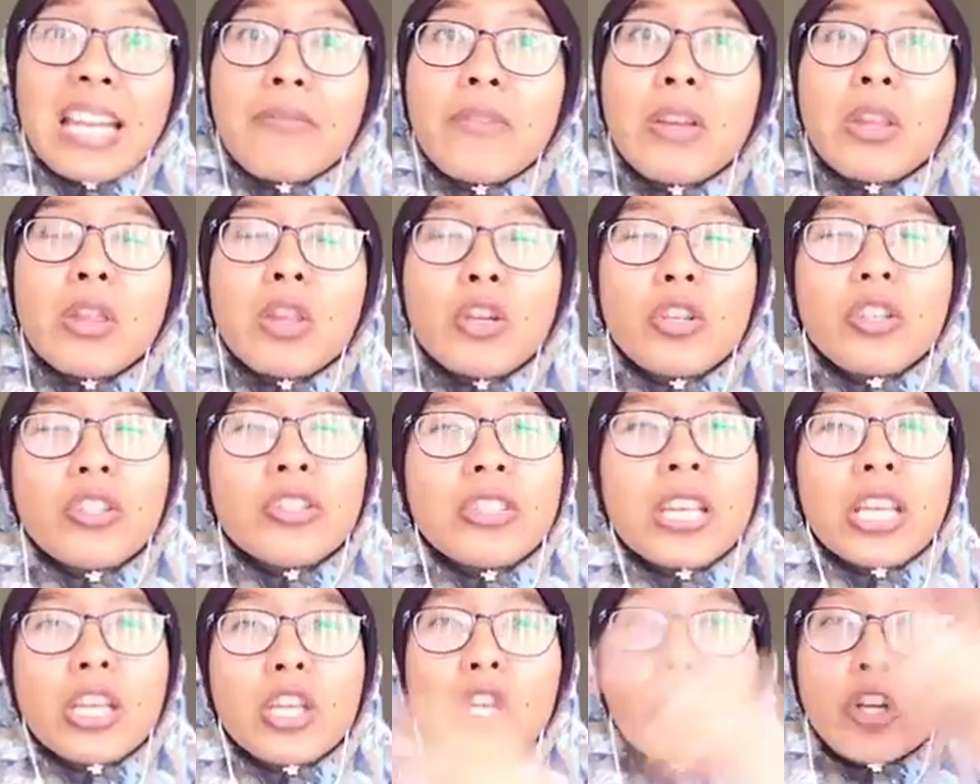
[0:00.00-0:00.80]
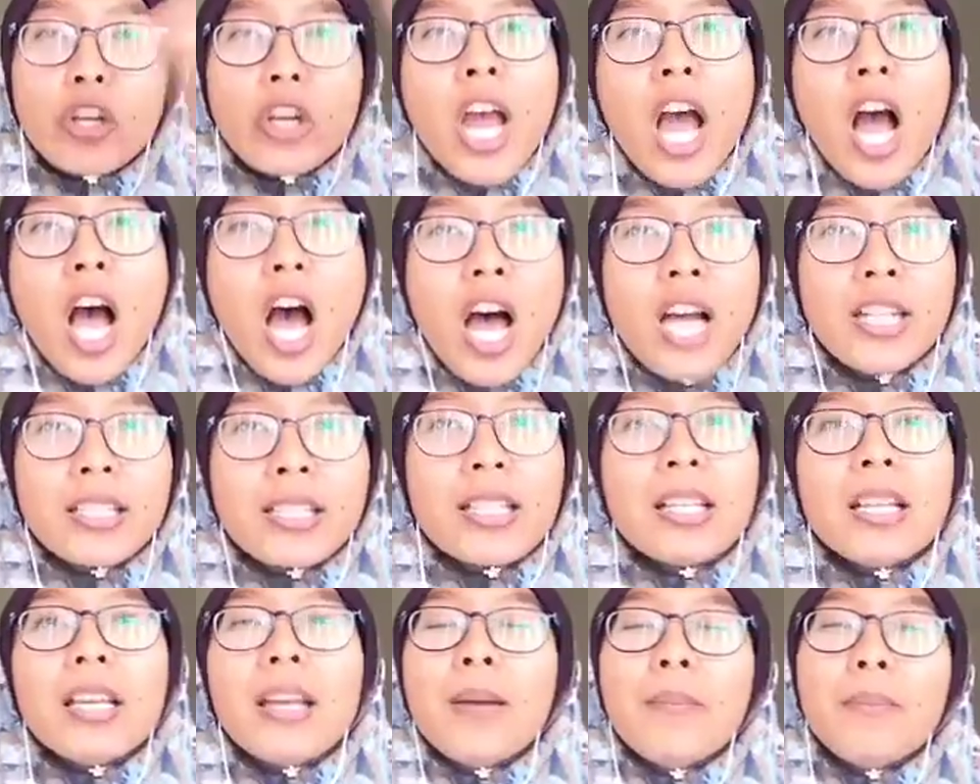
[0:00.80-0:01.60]
Even though you're saying you're
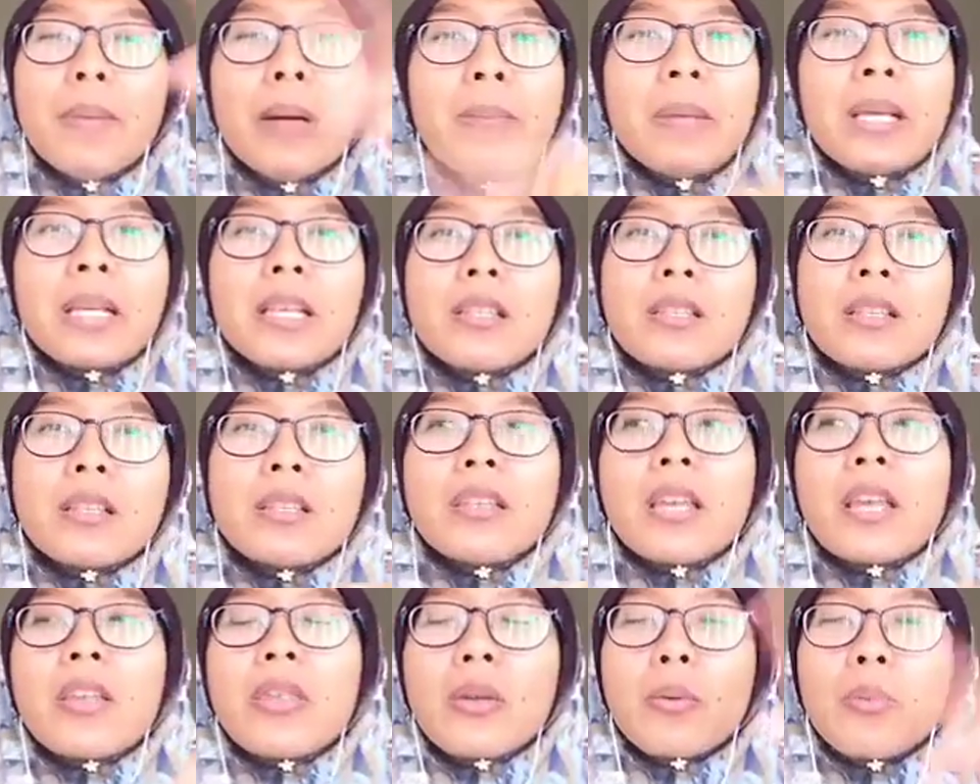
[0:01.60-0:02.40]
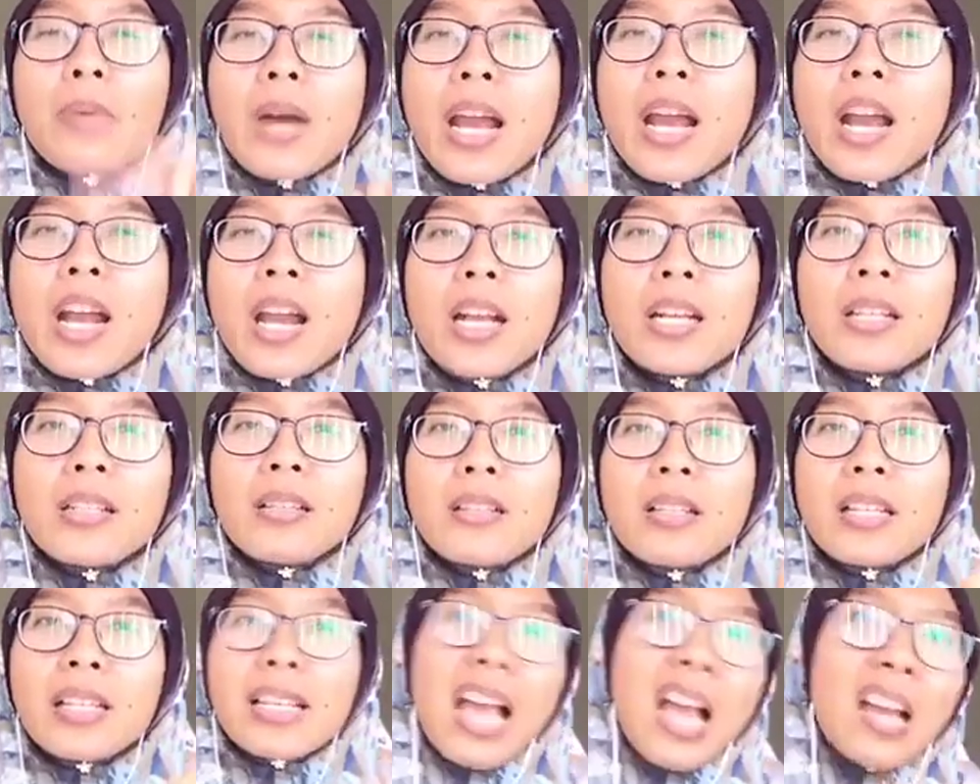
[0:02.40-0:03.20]
not, but because you're saying the word,
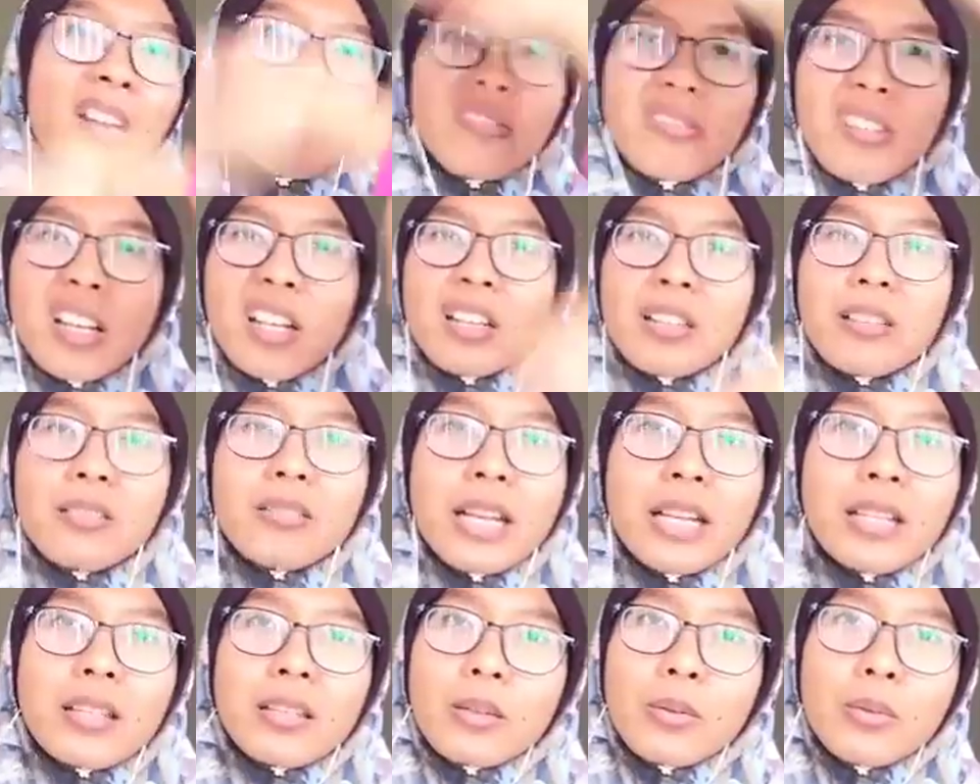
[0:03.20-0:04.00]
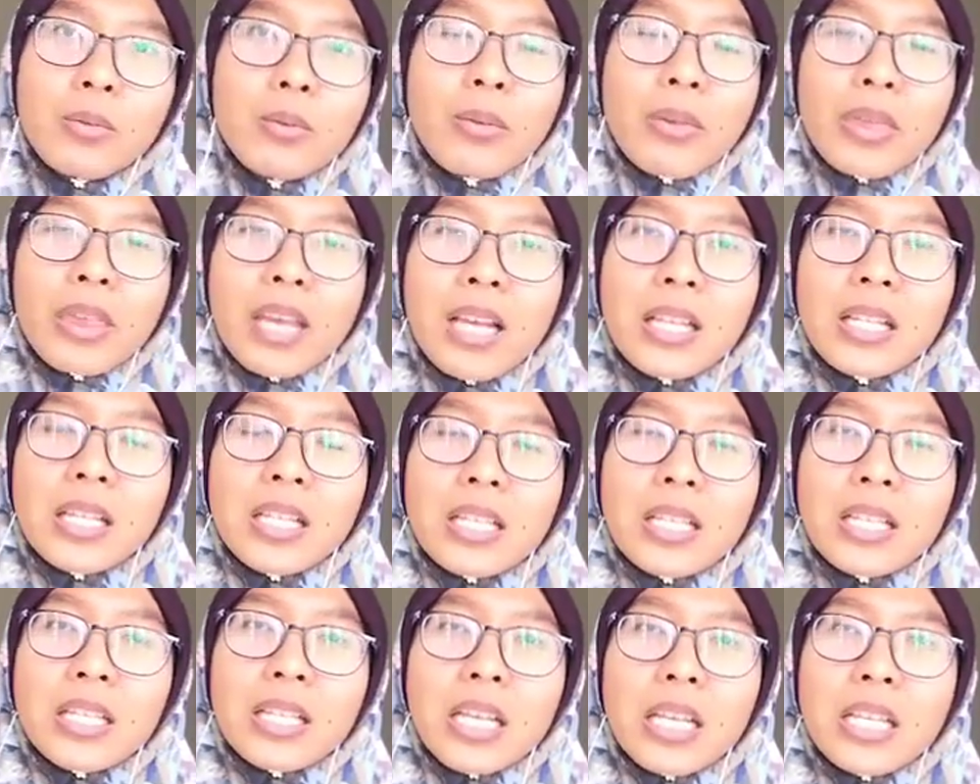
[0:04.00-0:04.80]
it kind of like creates the whole thing,
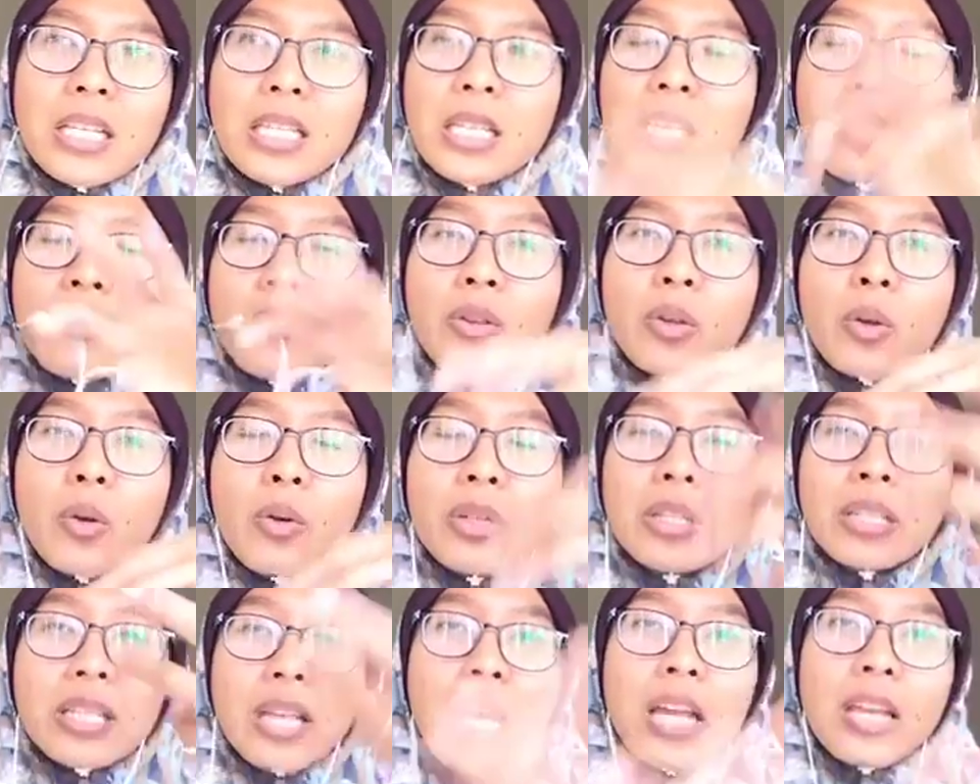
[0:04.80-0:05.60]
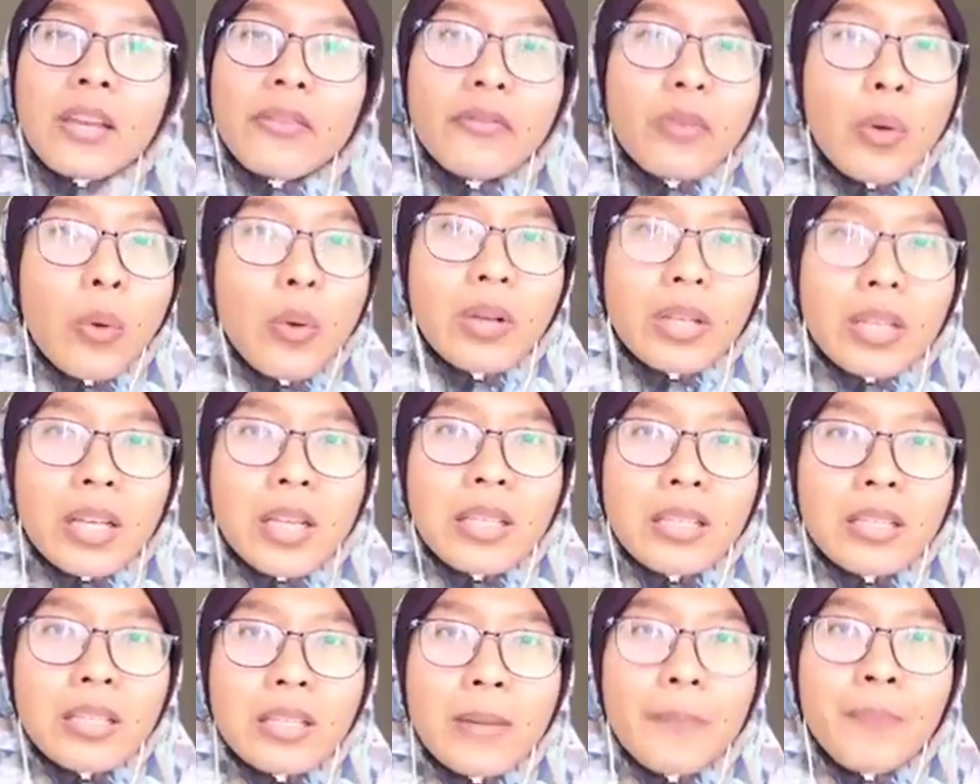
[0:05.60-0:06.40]
doesn't it? Your entire
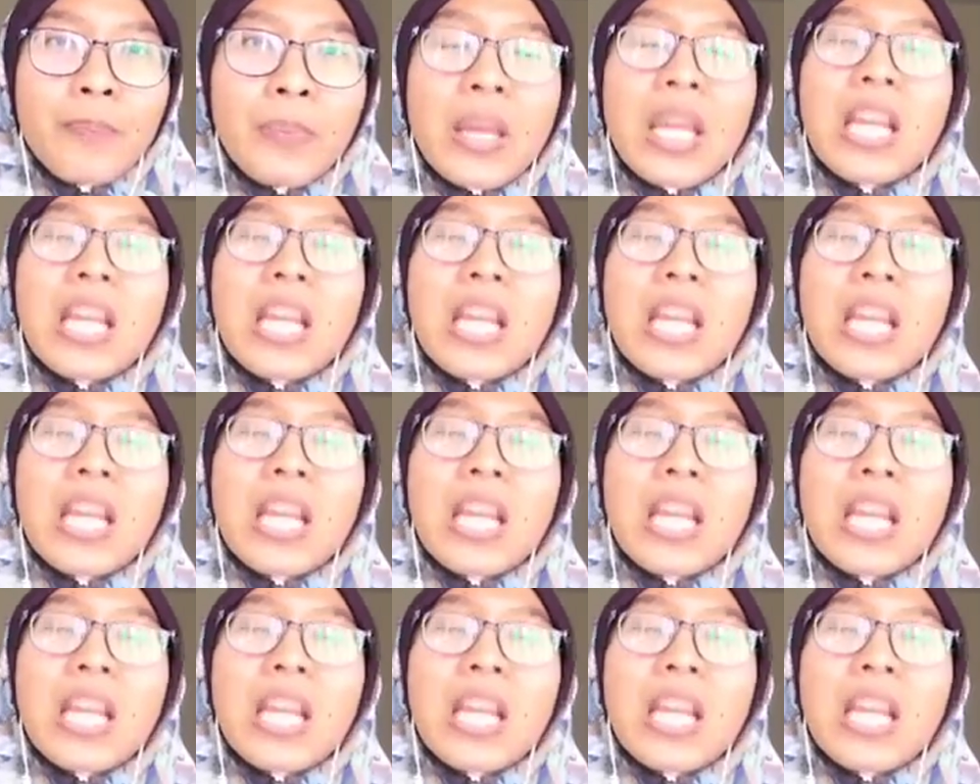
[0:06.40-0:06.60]
focus.